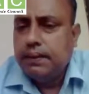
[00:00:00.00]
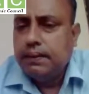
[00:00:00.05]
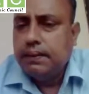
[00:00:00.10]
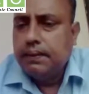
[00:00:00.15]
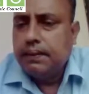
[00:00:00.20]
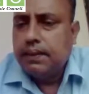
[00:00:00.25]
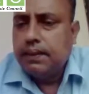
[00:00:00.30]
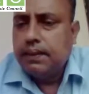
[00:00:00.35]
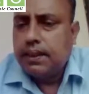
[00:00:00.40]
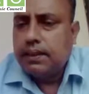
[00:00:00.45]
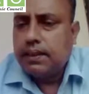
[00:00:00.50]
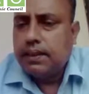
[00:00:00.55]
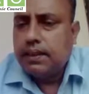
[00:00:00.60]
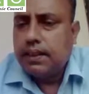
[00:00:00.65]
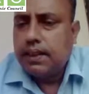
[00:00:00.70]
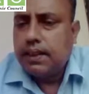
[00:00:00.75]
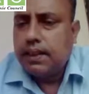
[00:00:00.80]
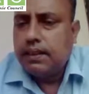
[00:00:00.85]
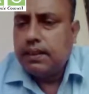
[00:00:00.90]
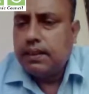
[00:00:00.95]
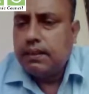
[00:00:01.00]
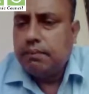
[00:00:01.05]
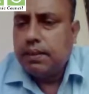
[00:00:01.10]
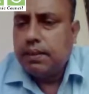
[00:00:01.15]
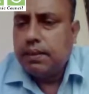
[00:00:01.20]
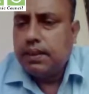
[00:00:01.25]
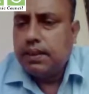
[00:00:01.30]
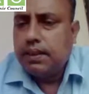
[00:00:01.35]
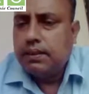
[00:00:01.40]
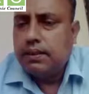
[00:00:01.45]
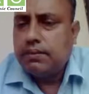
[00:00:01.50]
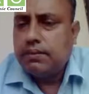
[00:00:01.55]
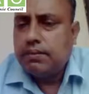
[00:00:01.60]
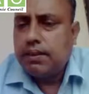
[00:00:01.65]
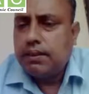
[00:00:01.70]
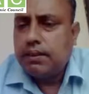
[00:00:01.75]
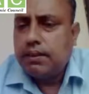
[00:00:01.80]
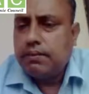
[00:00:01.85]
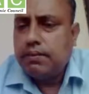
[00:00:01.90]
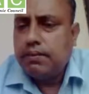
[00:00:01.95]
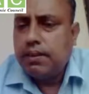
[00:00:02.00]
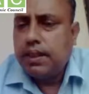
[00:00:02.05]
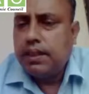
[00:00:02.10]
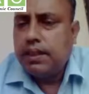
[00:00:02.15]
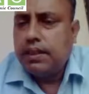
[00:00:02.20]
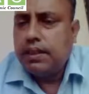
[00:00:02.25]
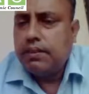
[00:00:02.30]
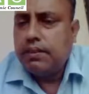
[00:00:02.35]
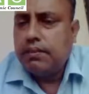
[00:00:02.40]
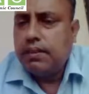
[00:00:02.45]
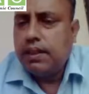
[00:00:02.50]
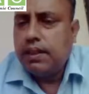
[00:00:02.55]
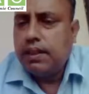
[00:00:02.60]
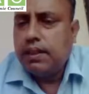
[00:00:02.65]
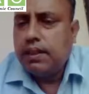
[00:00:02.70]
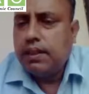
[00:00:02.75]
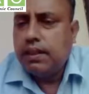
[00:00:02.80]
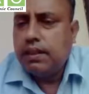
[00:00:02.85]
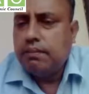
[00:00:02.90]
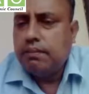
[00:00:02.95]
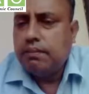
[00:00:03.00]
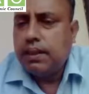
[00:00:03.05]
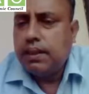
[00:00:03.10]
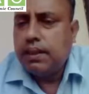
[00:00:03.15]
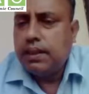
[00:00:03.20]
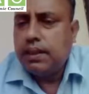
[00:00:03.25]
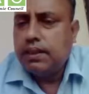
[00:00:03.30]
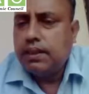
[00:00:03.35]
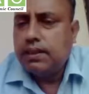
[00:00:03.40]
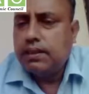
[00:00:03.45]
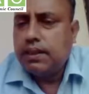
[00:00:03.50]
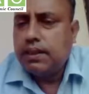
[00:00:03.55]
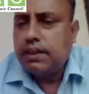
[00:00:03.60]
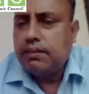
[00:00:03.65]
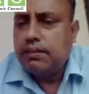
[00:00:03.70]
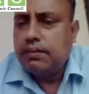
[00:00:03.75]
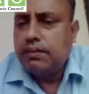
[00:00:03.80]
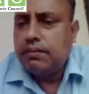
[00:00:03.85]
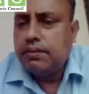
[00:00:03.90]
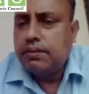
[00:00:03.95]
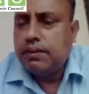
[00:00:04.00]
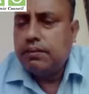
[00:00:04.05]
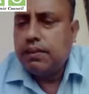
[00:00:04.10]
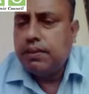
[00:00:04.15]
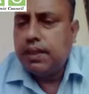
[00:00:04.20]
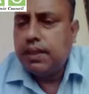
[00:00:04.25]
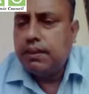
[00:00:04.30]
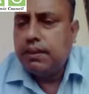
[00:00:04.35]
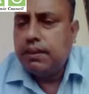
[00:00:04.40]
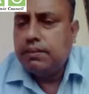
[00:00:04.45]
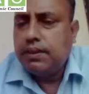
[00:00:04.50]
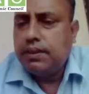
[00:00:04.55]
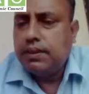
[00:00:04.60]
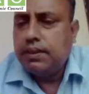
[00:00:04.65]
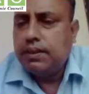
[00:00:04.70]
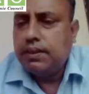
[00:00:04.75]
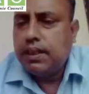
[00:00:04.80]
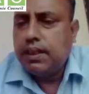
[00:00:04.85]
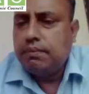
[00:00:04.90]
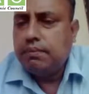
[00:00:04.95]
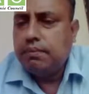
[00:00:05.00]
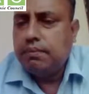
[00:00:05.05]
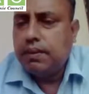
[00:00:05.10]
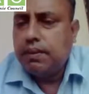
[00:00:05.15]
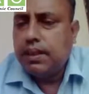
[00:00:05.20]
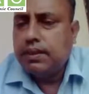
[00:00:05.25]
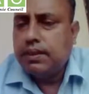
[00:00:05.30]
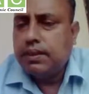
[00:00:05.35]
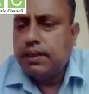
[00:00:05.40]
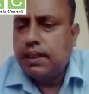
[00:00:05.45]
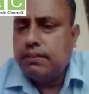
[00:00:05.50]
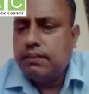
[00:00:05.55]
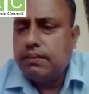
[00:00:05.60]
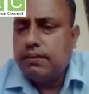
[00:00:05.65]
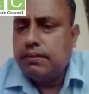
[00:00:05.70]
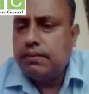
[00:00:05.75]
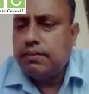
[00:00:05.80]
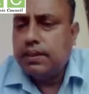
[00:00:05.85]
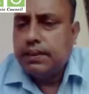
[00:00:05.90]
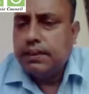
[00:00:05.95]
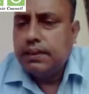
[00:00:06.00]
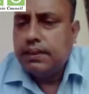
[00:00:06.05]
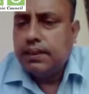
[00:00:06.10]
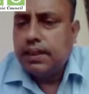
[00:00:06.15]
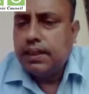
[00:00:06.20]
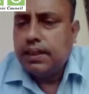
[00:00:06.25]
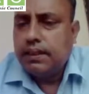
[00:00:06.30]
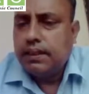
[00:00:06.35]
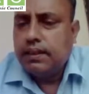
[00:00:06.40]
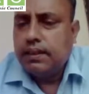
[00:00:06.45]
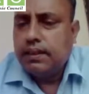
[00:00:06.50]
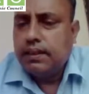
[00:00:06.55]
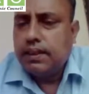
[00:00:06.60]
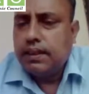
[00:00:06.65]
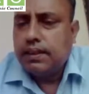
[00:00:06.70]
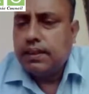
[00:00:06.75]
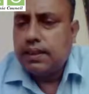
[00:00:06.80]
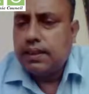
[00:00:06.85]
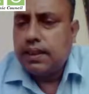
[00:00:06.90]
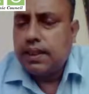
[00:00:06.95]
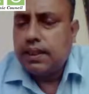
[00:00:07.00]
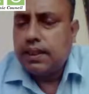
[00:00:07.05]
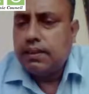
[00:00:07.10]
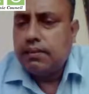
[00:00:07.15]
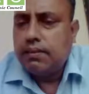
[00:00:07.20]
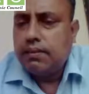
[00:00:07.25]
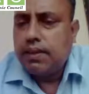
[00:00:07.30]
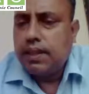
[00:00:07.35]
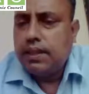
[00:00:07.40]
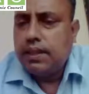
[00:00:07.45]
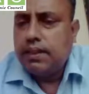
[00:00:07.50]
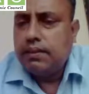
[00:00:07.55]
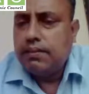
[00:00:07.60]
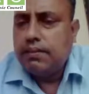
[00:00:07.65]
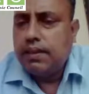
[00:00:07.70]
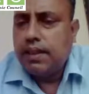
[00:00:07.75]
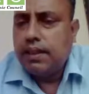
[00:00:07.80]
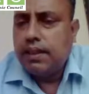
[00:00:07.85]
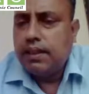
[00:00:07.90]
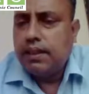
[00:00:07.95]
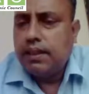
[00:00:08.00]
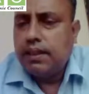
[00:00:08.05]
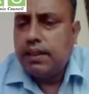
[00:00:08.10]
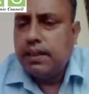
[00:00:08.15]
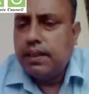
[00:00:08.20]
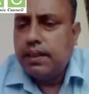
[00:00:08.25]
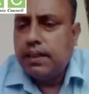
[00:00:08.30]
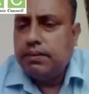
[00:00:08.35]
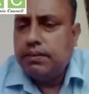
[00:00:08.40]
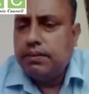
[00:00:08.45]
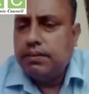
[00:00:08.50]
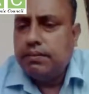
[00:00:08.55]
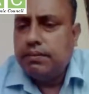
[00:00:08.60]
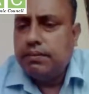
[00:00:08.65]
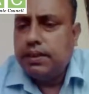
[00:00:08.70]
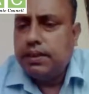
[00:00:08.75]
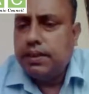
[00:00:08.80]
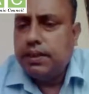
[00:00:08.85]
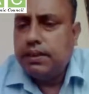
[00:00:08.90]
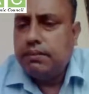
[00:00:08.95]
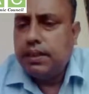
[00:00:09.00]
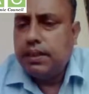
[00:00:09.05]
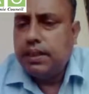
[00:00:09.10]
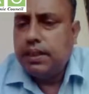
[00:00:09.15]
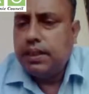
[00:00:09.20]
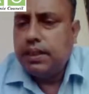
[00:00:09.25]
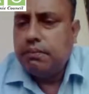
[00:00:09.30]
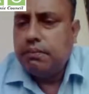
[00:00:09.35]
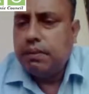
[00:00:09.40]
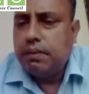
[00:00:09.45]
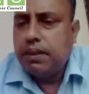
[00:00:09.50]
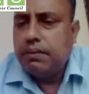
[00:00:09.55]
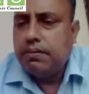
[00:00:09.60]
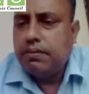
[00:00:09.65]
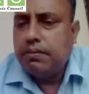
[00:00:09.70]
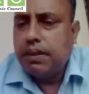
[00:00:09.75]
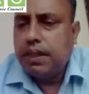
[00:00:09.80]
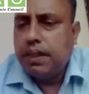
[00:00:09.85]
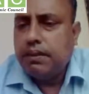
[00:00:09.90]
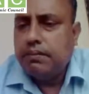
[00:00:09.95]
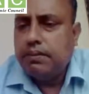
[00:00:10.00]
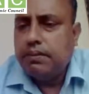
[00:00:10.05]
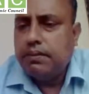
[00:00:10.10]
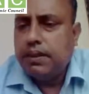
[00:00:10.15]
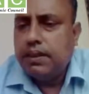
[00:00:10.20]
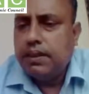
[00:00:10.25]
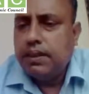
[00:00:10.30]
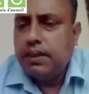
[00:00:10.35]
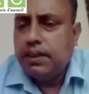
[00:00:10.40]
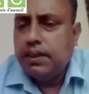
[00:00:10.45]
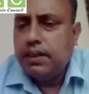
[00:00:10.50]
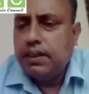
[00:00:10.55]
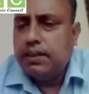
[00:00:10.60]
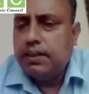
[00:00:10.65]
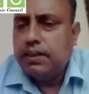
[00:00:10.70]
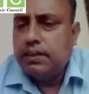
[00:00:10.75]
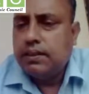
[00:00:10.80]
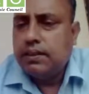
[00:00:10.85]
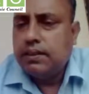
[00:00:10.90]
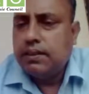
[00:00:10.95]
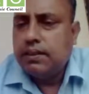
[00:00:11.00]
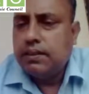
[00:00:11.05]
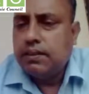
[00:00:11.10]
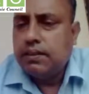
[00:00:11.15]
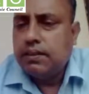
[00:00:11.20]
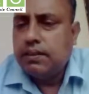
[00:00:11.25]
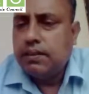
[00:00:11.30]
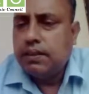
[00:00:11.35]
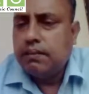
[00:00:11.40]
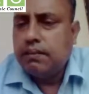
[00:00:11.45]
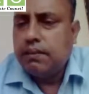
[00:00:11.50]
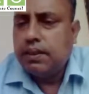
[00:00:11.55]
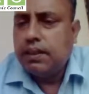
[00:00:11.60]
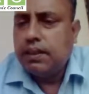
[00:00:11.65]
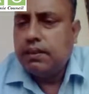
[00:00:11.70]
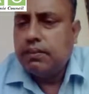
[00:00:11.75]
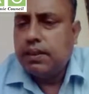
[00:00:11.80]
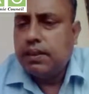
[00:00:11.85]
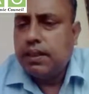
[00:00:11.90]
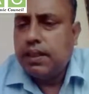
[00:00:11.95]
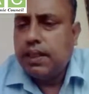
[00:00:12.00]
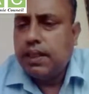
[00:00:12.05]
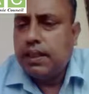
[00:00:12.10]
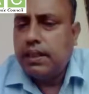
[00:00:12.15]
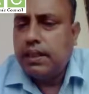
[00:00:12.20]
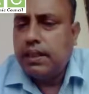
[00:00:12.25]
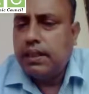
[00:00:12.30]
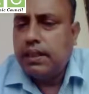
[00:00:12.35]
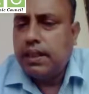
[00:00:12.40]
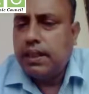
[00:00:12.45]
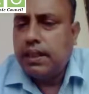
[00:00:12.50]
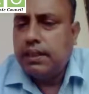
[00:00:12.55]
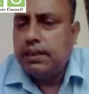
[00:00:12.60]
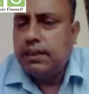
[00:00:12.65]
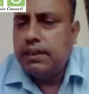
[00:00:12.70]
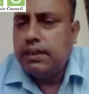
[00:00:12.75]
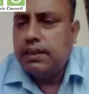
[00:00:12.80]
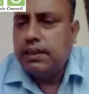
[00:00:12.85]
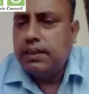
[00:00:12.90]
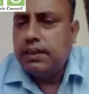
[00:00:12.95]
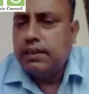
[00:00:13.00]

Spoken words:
Next line implies 5y equal minus 950 will come this side, plus 950. Then next line y equal 950 divided by 5 is divided 190.